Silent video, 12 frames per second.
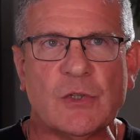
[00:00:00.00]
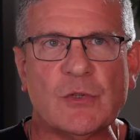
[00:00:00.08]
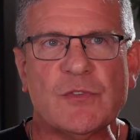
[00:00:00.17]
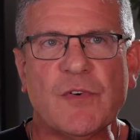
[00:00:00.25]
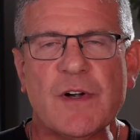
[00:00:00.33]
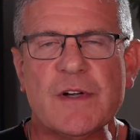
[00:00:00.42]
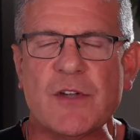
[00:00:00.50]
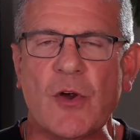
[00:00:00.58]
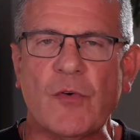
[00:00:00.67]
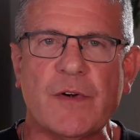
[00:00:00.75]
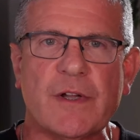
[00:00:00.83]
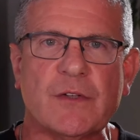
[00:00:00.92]
as far as
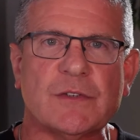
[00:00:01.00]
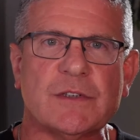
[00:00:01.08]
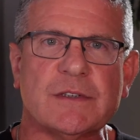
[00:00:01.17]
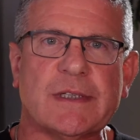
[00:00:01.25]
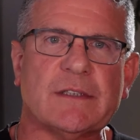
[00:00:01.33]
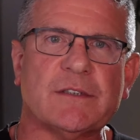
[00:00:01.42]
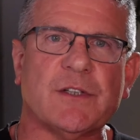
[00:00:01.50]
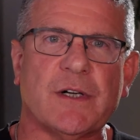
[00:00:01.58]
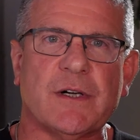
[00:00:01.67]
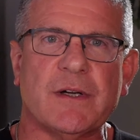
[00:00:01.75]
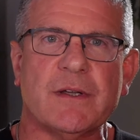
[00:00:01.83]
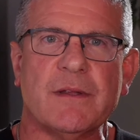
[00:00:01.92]
overdose is
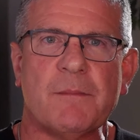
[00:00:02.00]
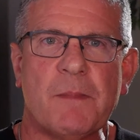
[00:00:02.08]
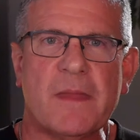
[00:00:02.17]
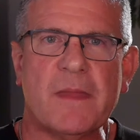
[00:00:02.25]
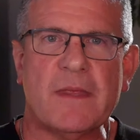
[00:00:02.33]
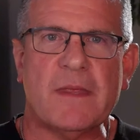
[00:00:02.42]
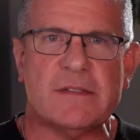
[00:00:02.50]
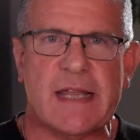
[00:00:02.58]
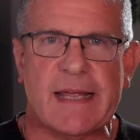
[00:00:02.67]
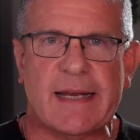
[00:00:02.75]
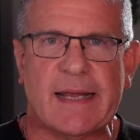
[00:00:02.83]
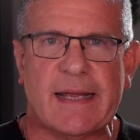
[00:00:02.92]
concerned,
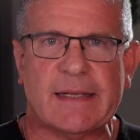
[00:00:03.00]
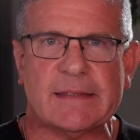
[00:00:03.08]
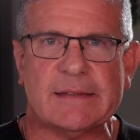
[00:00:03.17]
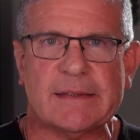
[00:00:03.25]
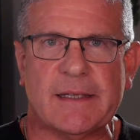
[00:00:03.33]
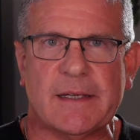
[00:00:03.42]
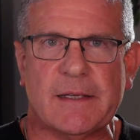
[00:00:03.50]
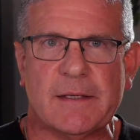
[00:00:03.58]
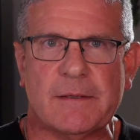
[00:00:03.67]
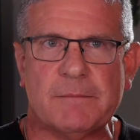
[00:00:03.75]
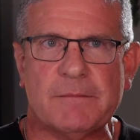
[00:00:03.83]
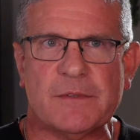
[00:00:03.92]
Xanax,
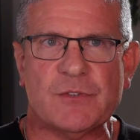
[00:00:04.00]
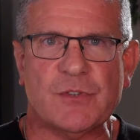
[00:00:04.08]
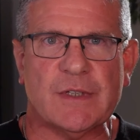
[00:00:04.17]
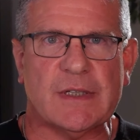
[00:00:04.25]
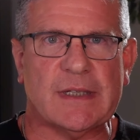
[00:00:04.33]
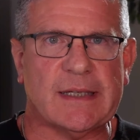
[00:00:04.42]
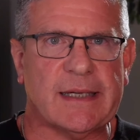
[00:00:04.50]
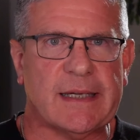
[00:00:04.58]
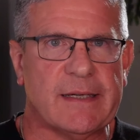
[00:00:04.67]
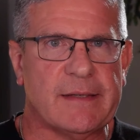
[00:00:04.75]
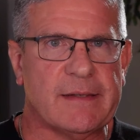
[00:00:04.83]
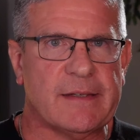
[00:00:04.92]

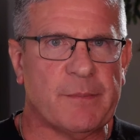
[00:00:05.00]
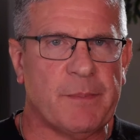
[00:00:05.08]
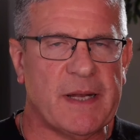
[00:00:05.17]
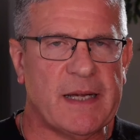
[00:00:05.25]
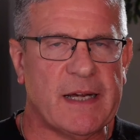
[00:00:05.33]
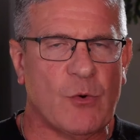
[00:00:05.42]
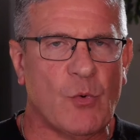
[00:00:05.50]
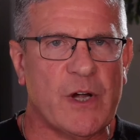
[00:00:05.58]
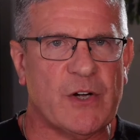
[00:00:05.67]
certainly, depending on what your